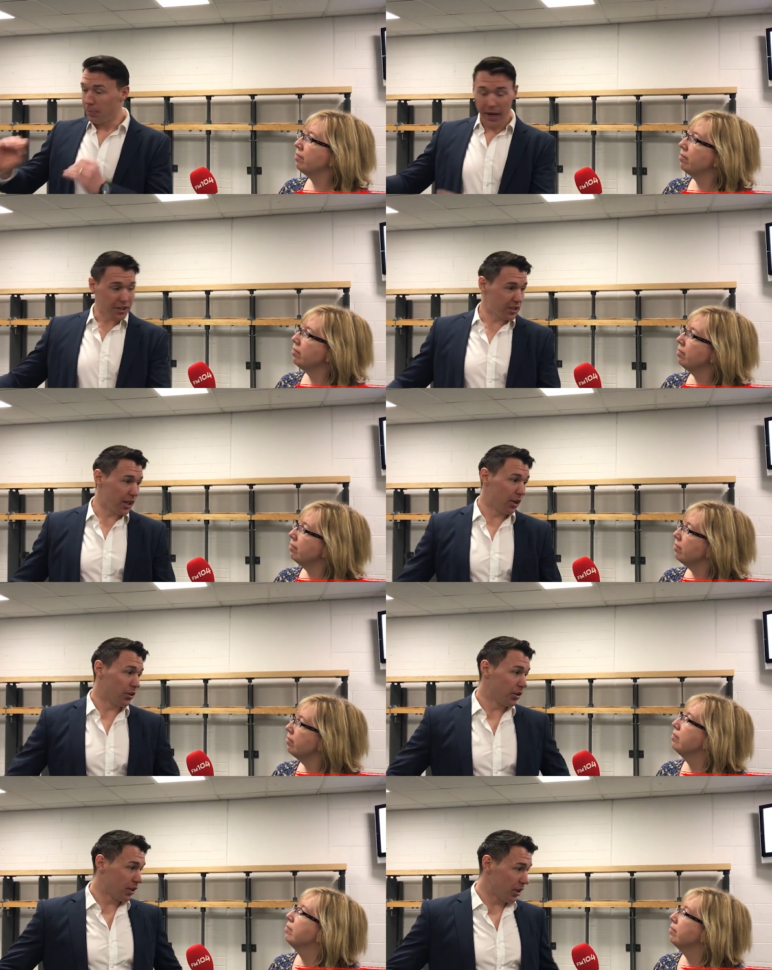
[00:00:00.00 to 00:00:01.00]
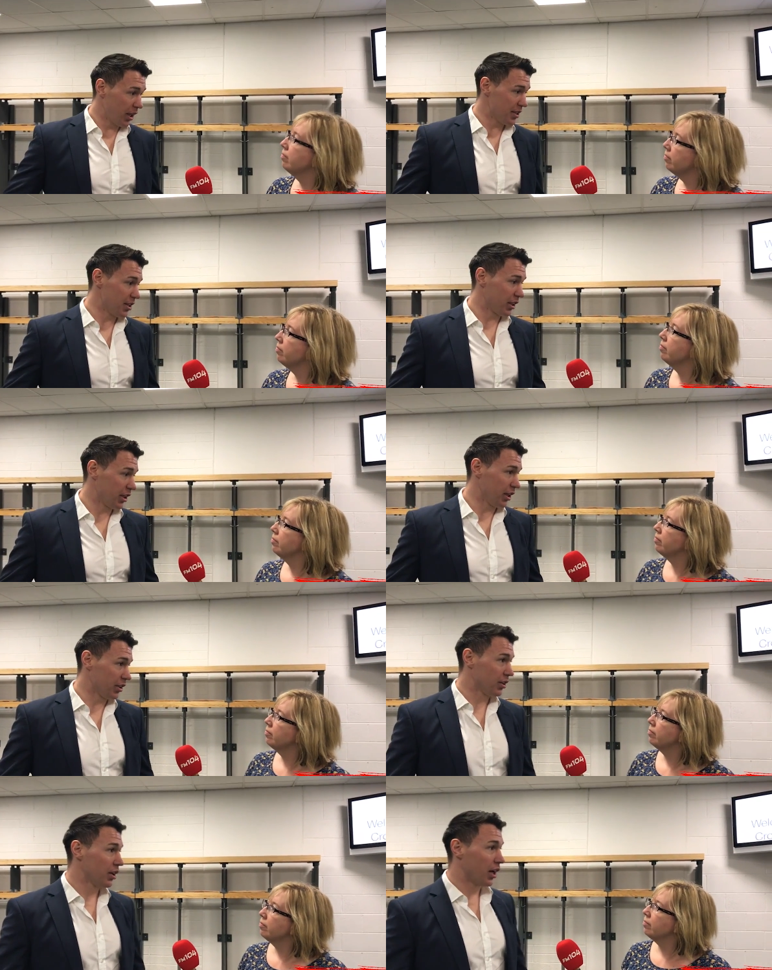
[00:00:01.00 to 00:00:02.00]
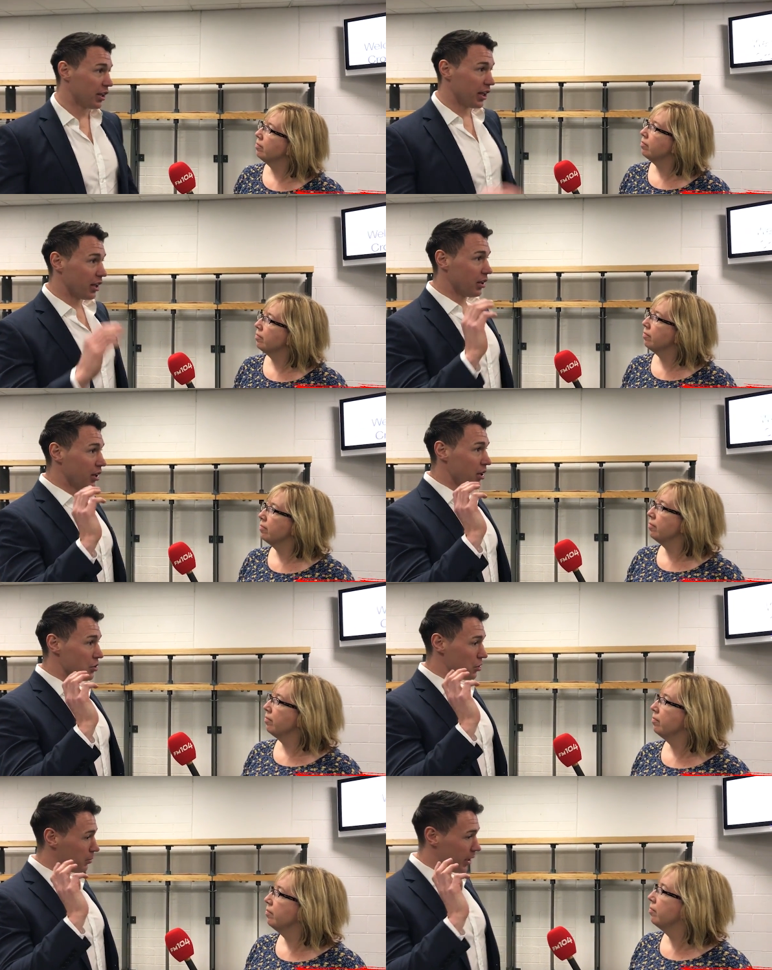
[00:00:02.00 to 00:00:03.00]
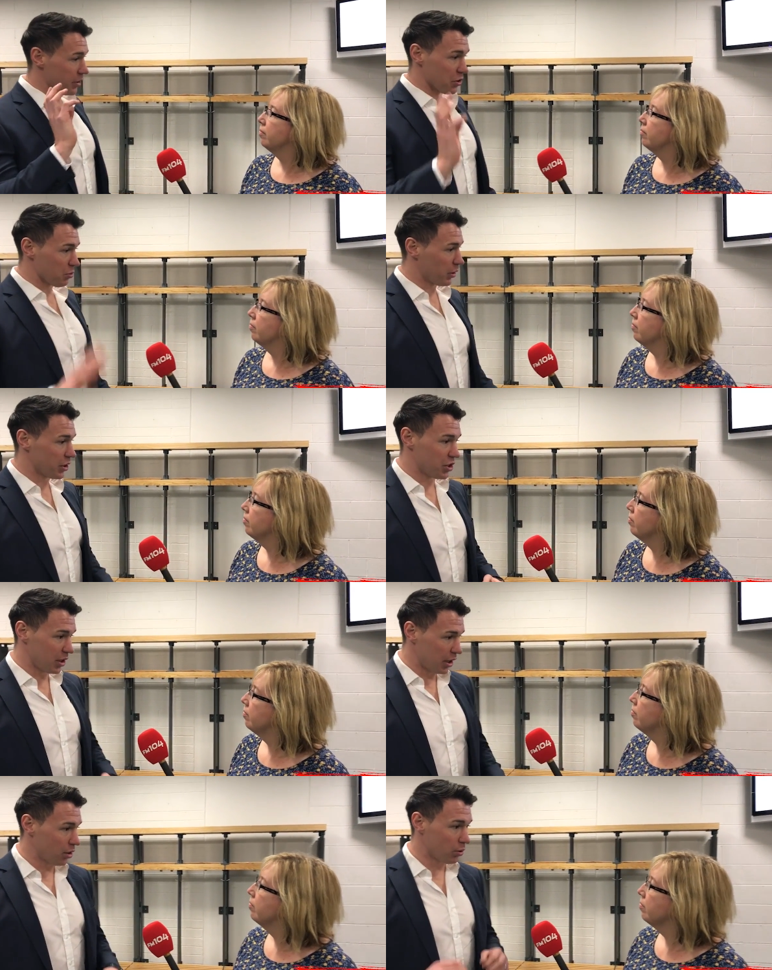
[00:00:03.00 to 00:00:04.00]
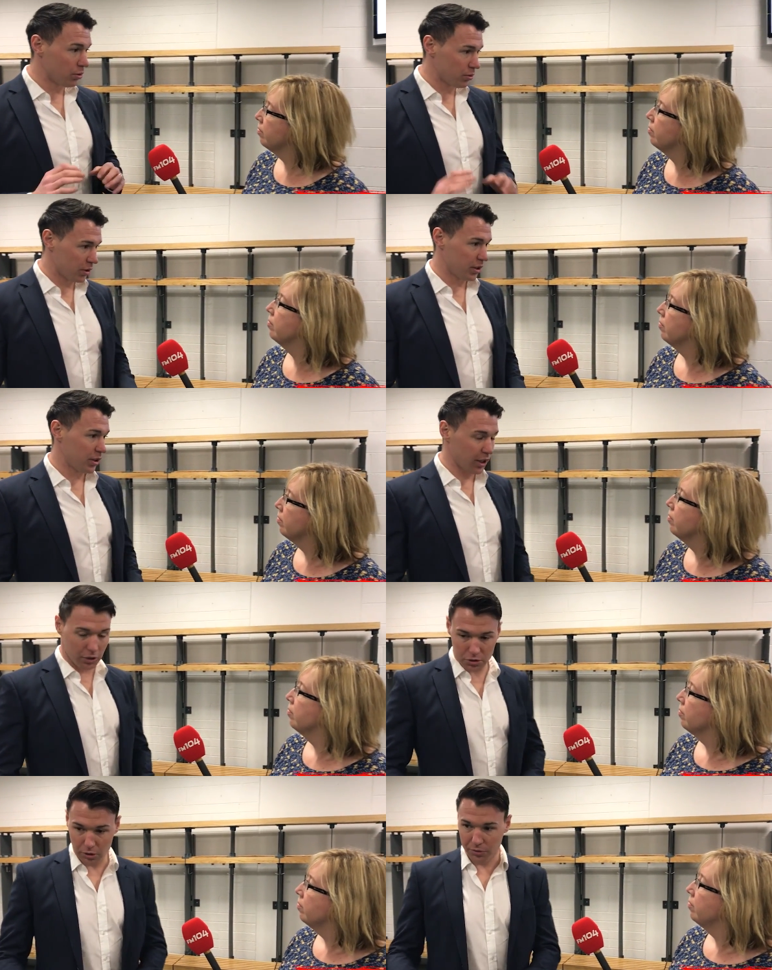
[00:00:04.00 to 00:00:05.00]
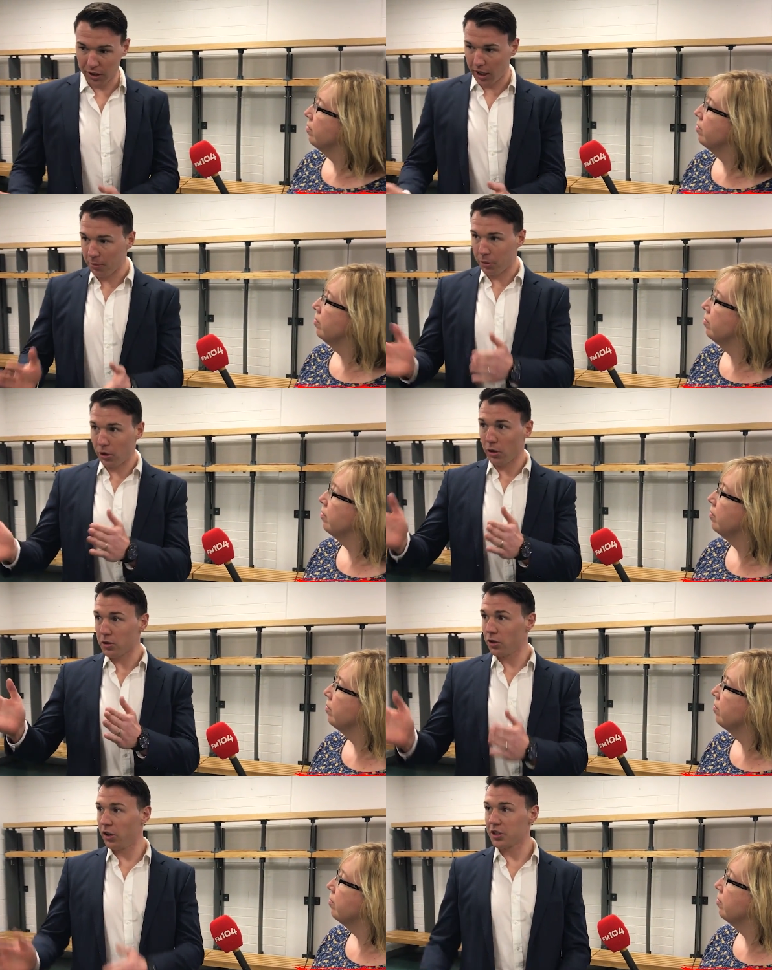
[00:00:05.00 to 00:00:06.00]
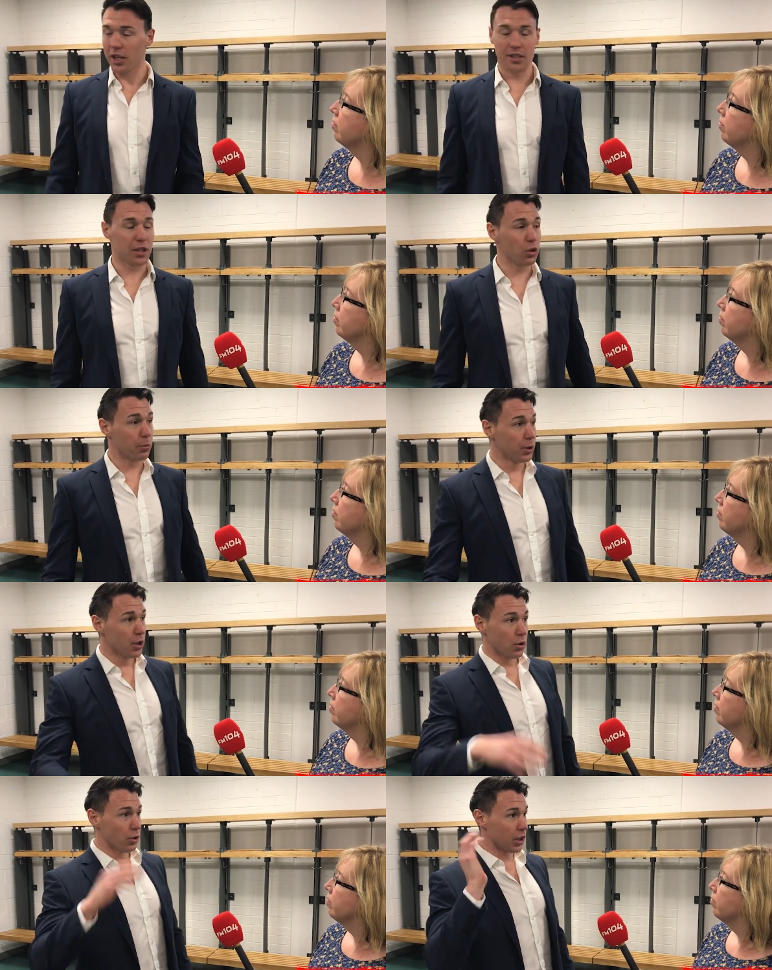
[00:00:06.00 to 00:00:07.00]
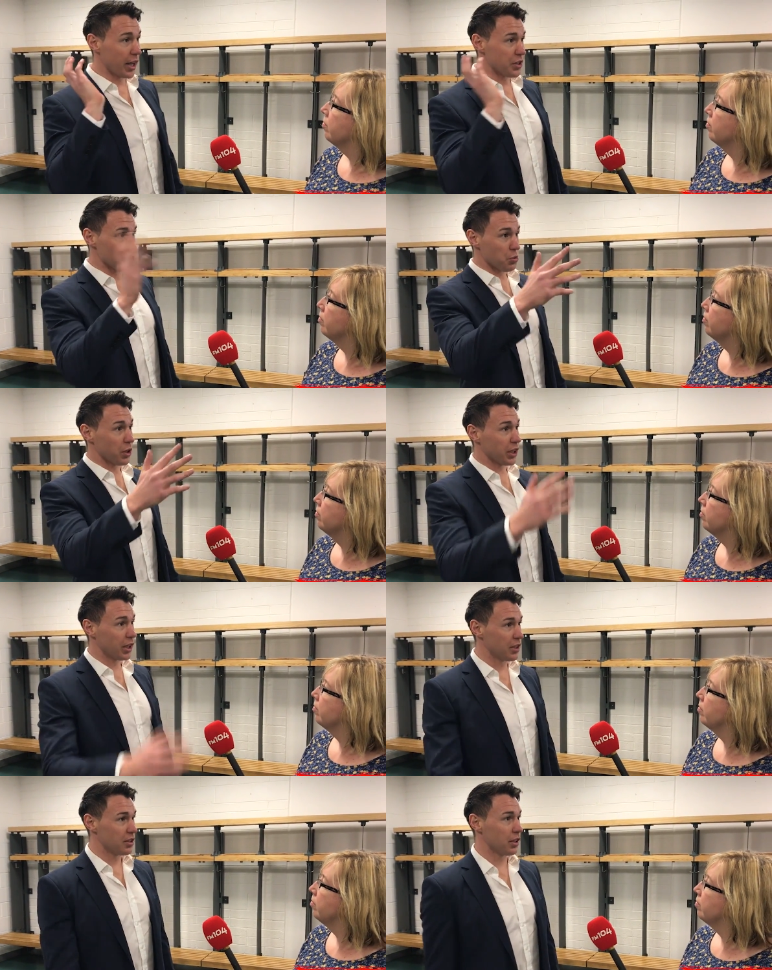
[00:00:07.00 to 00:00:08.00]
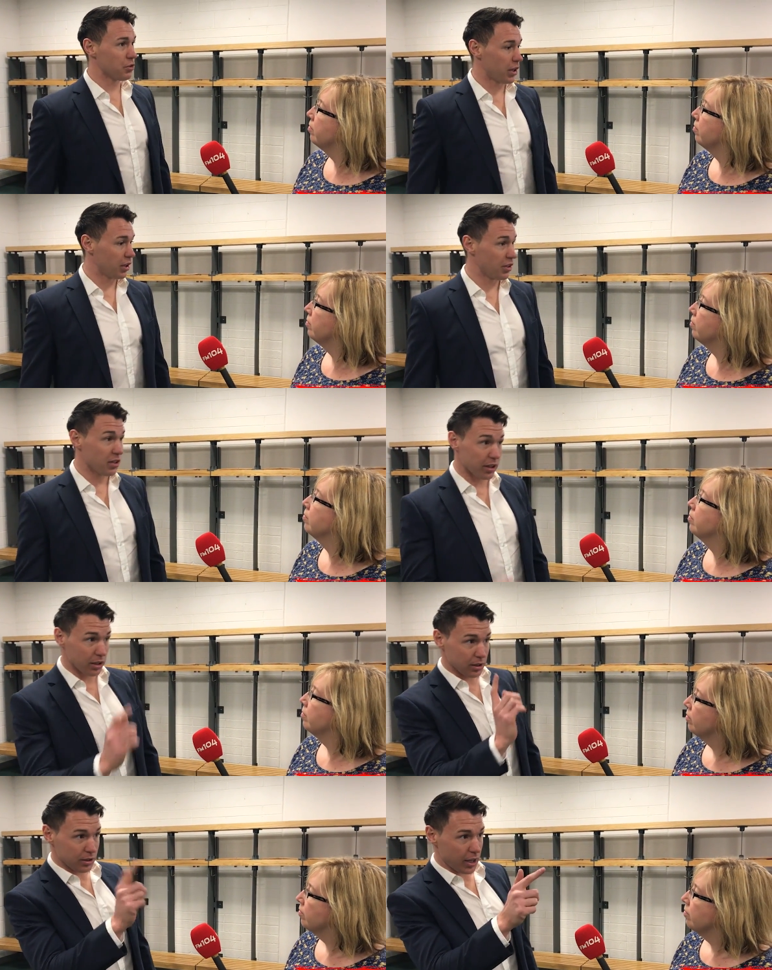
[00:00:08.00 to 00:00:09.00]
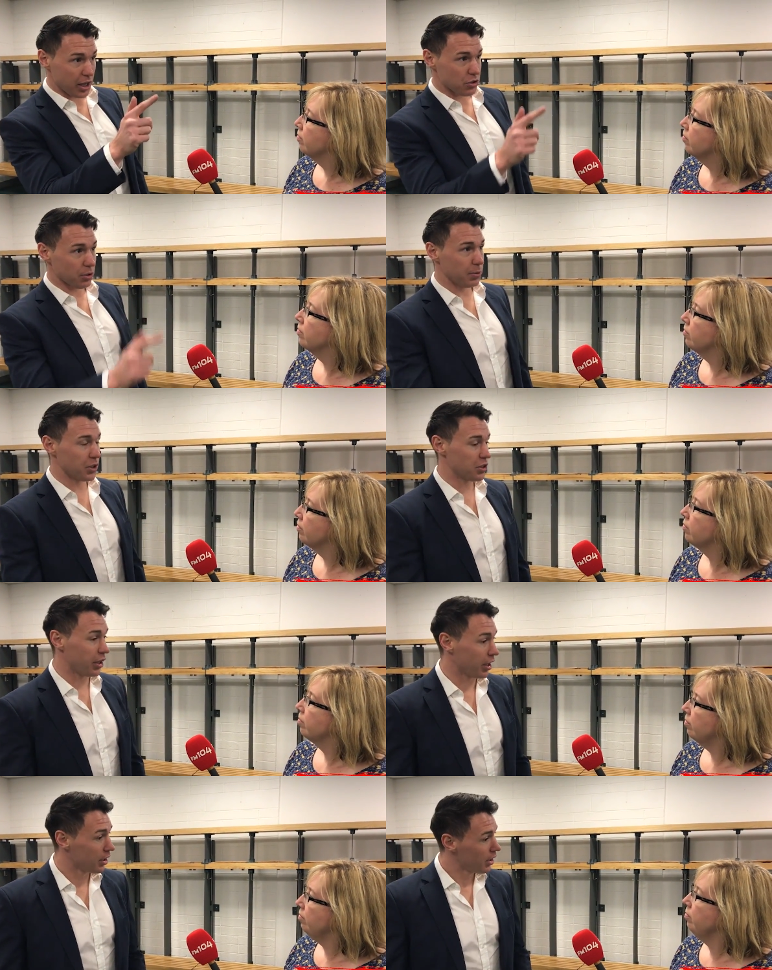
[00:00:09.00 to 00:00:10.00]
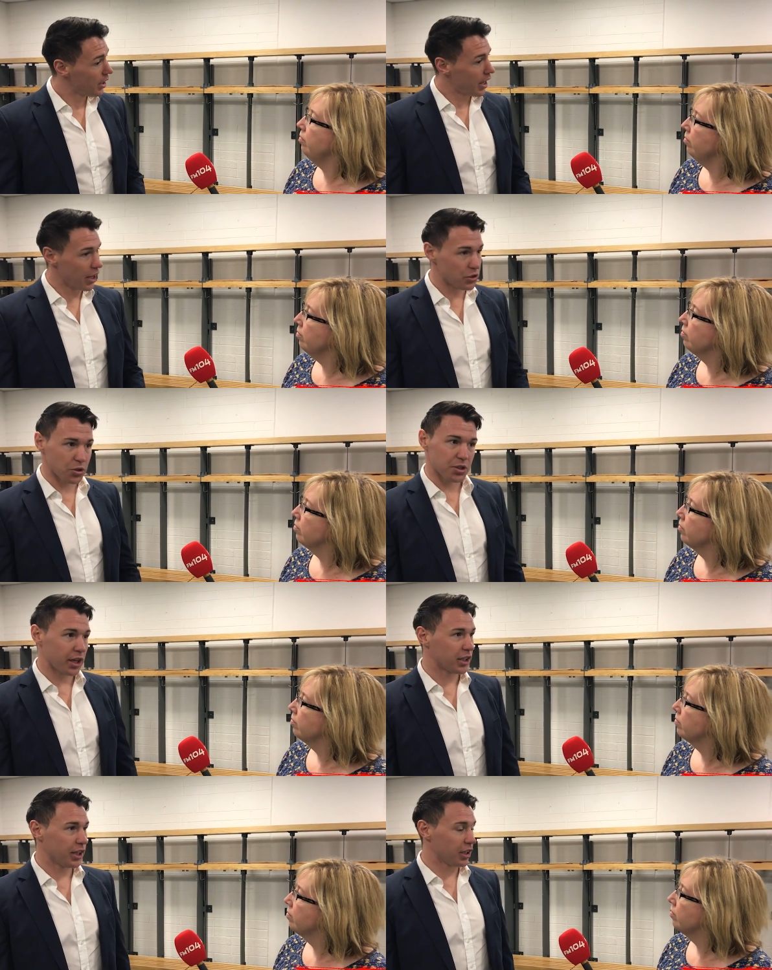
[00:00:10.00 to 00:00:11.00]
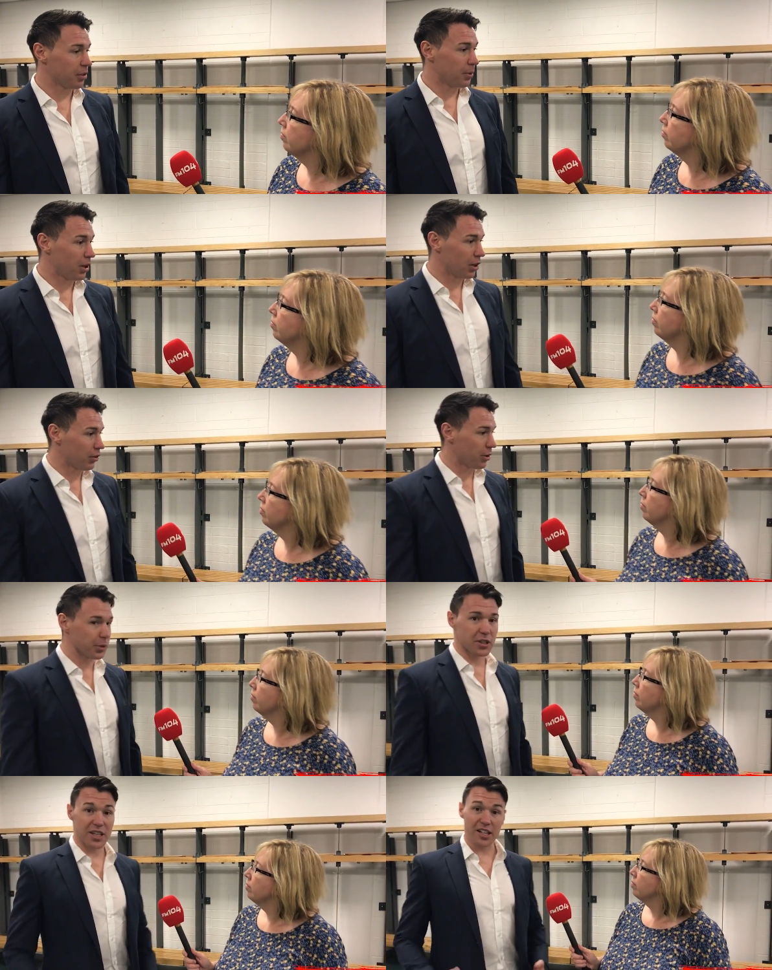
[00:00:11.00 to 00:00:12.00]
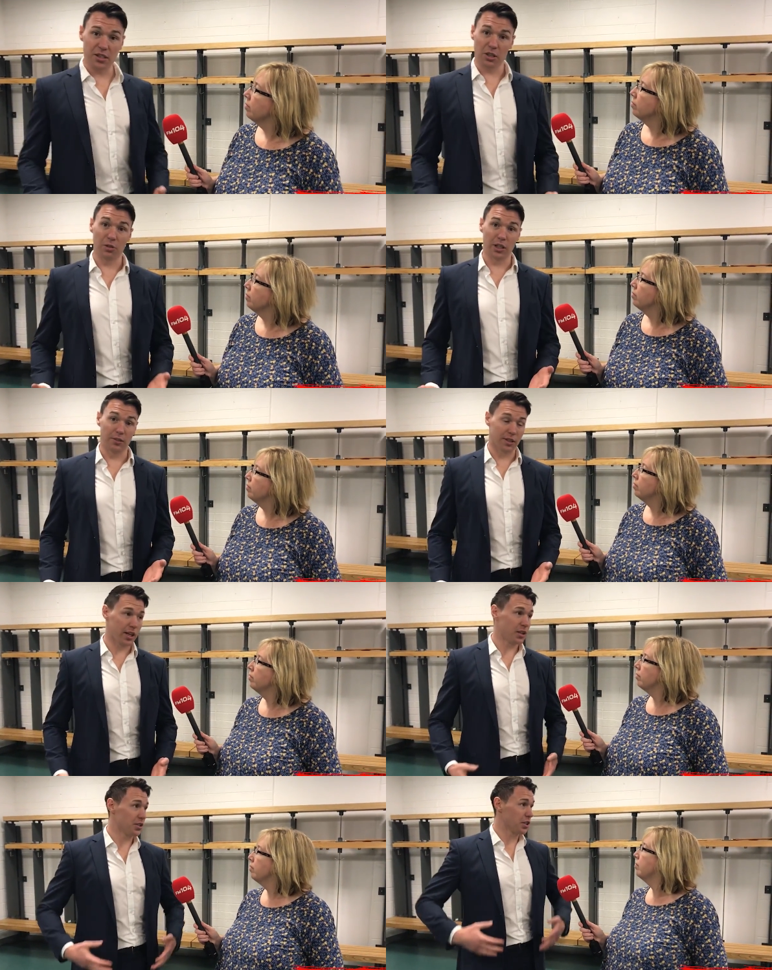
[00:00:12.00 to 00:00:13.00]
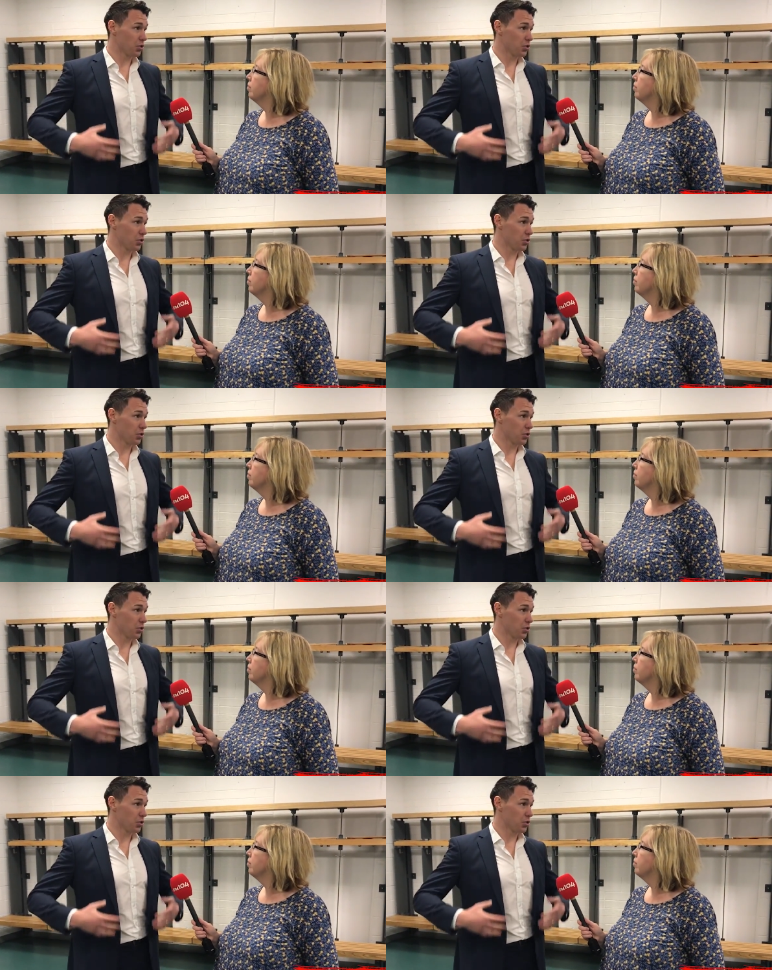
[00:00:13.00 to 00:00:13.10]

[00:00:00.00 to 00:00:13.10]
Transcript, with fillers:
Speaker 1: bags down, into the kit, and then some lads just want to chill out, get their stuff together, prioritise, get set up, where the lads just want to get into the, into the Astro pitch there, and just start kicking the ball around, because that's how you relieve the tension,